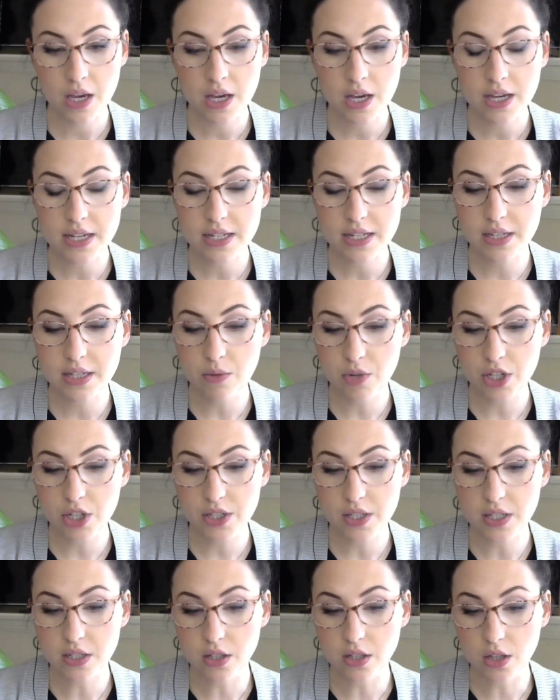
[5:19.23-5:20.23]
See where it
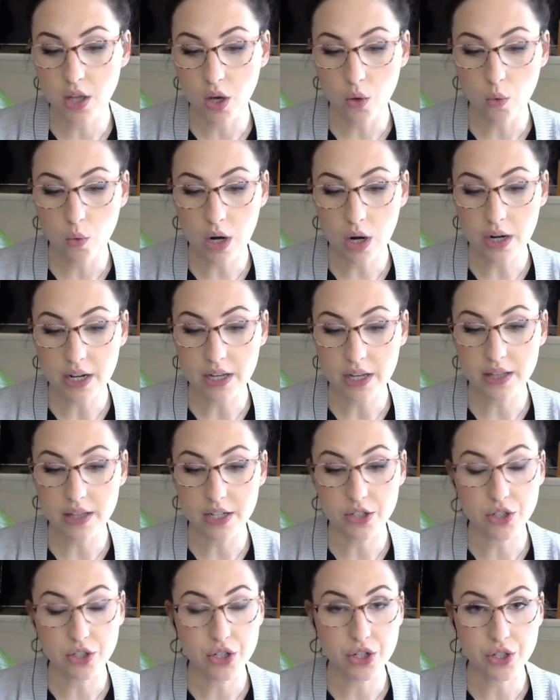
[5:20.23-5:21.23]
says low 1 and then
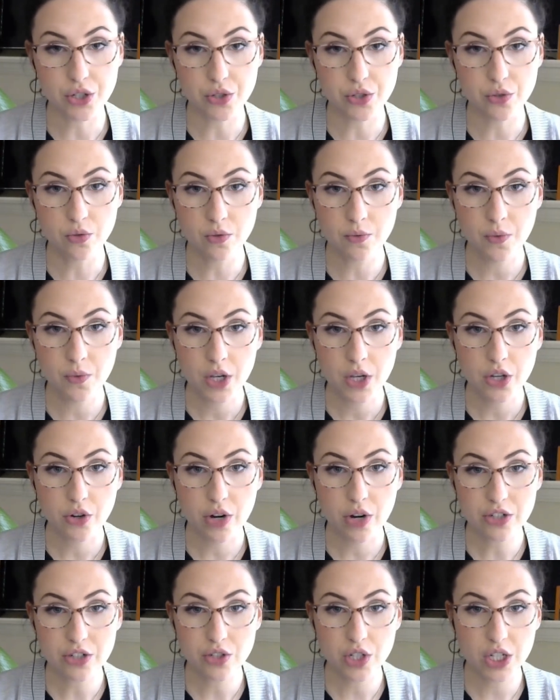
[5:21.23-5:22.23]
2? You're
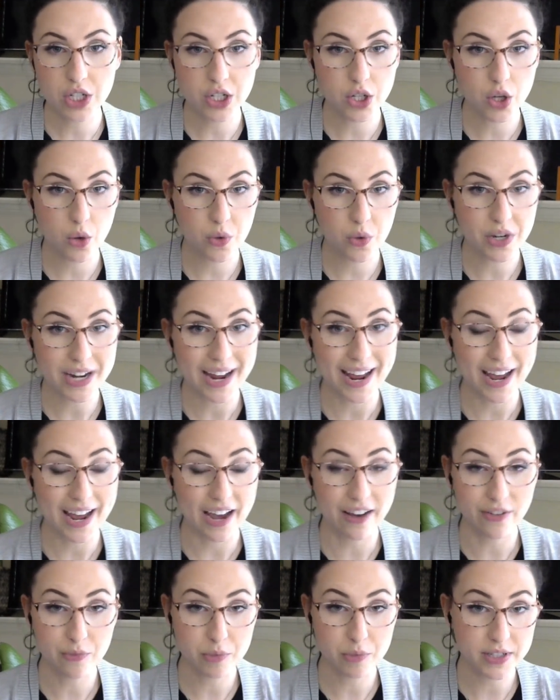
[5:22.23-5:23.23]
actually going to go into
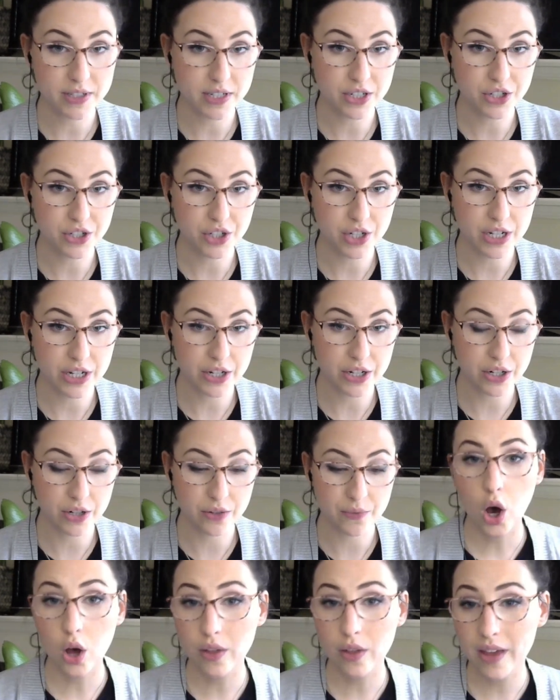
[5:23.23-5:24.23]
half position here.
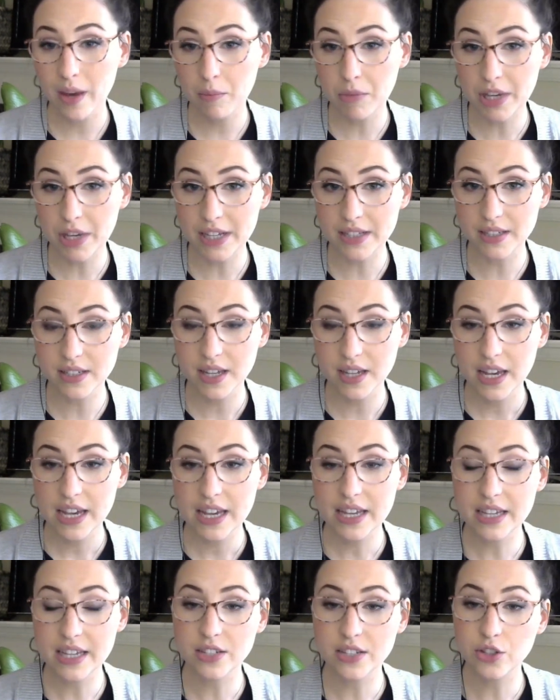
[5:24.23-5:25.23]
All that means
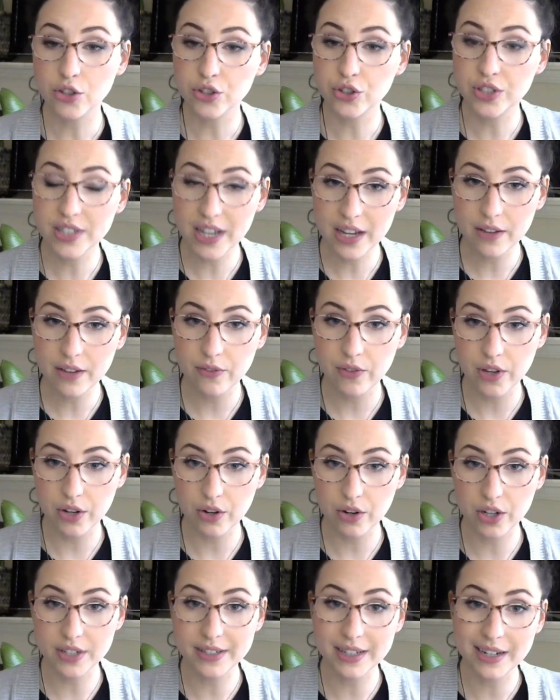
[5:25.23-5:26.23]
is your second finger
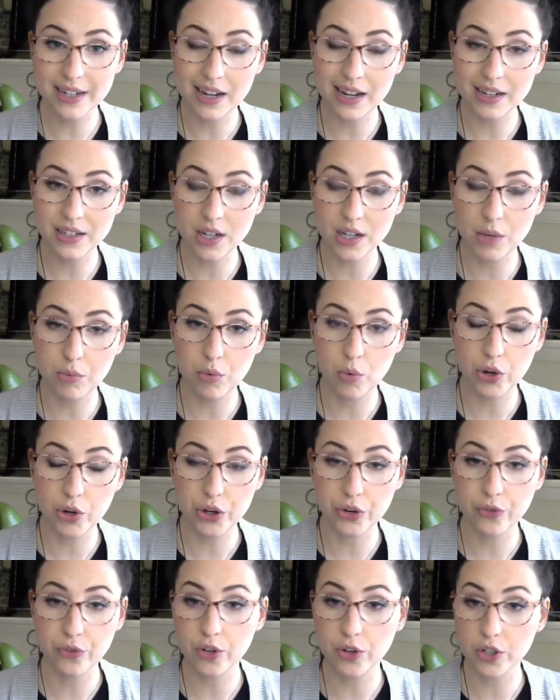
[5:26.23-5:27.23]
is going to end up where your
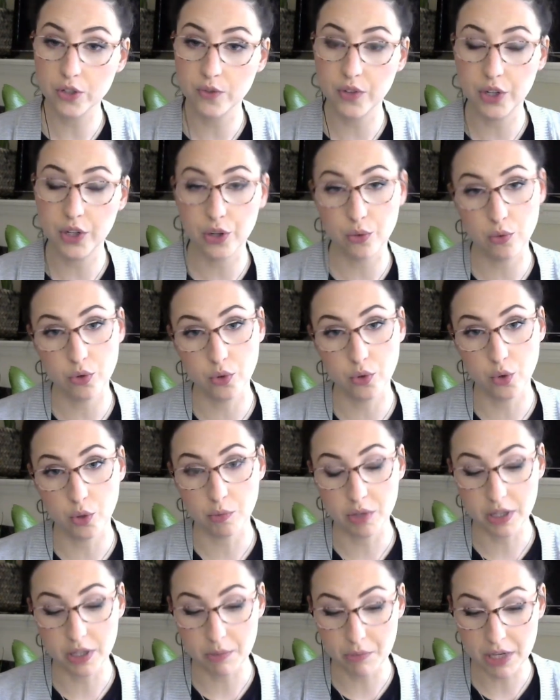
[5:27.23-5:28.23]
first finger would
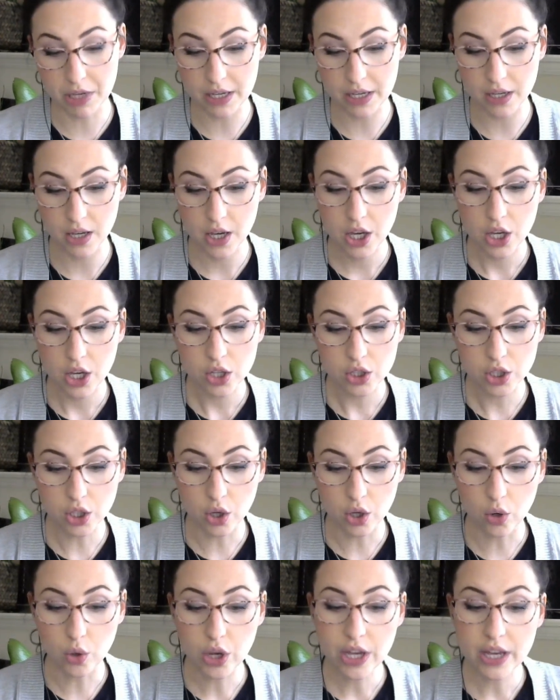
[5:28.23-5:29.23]
normally be.
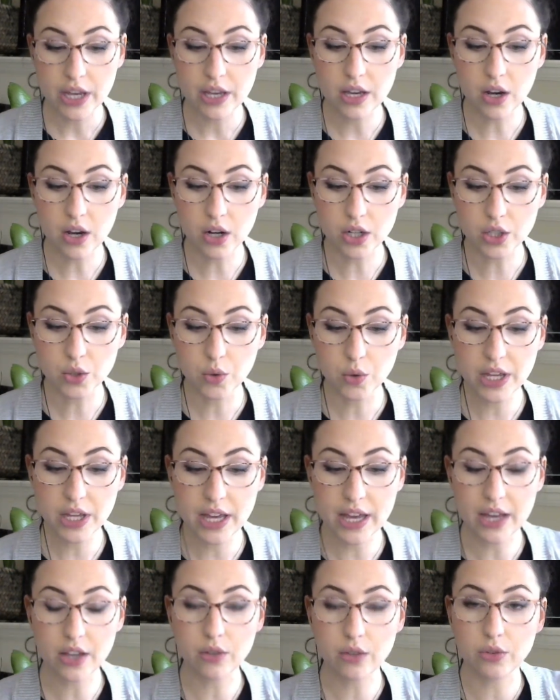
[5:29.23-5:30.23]
So on
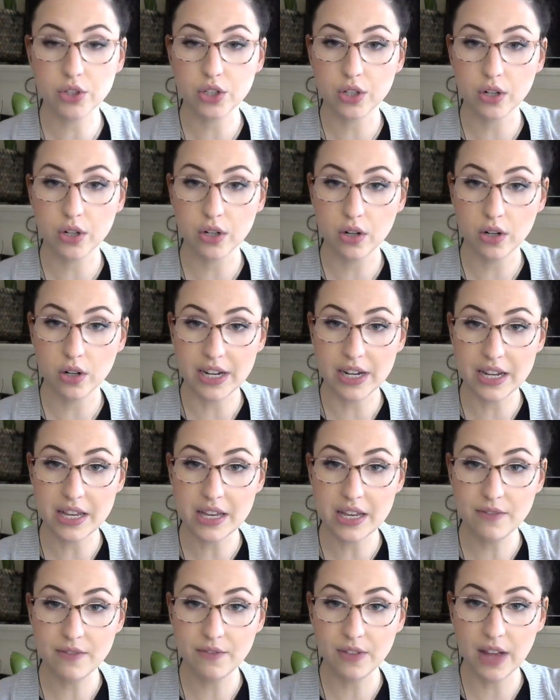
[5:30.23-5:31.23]
28 you start on an
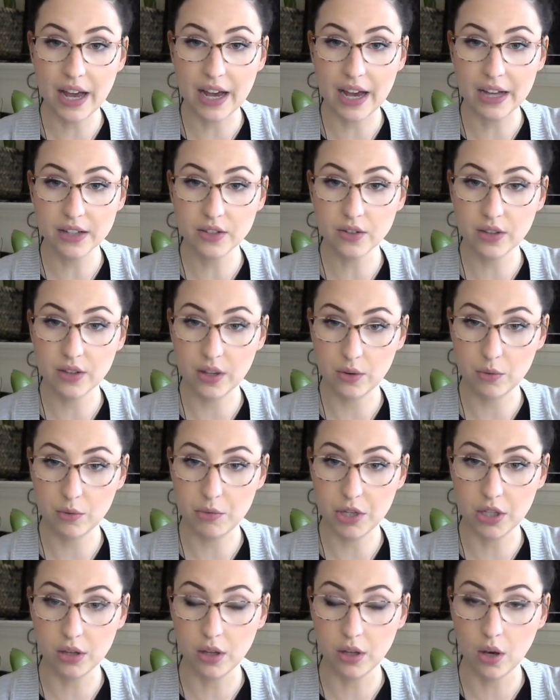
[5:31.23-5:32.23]
E flat, so that would be
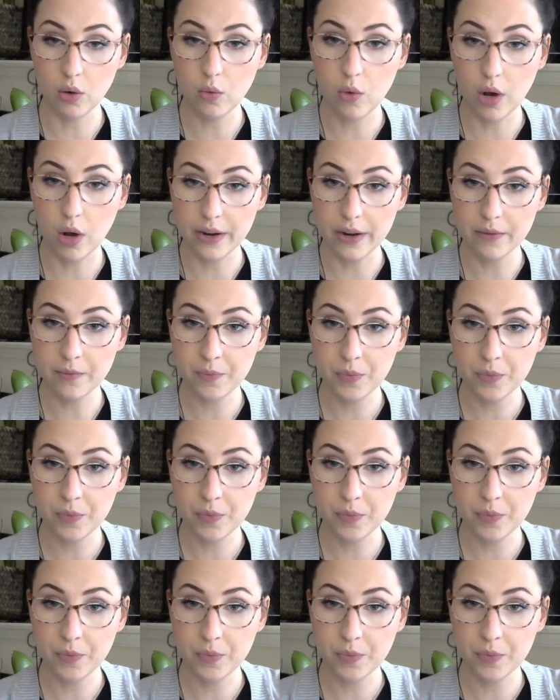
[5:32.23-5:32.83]
a low 1.